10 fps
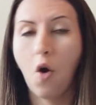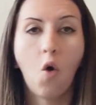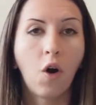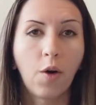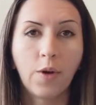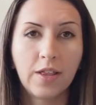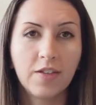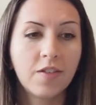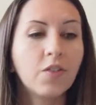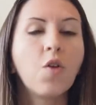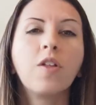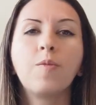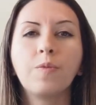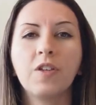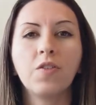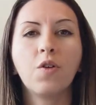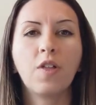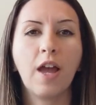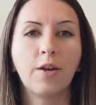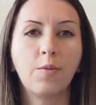or we this is only this is the
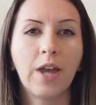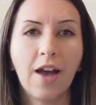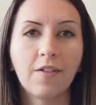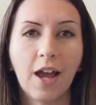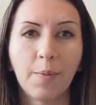only item we haven't